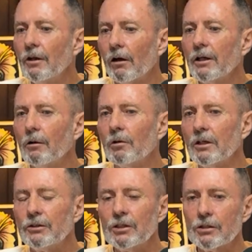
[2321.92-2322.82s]
I don't want to
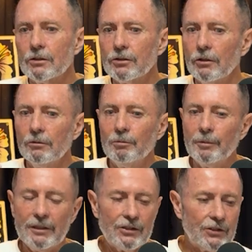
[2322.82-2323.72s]
just
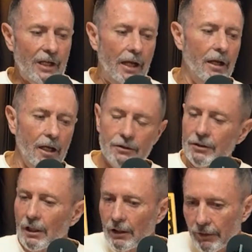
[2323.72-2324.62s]
be set
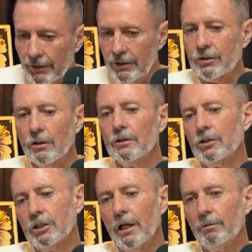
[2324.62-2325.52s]
as this kind of shape.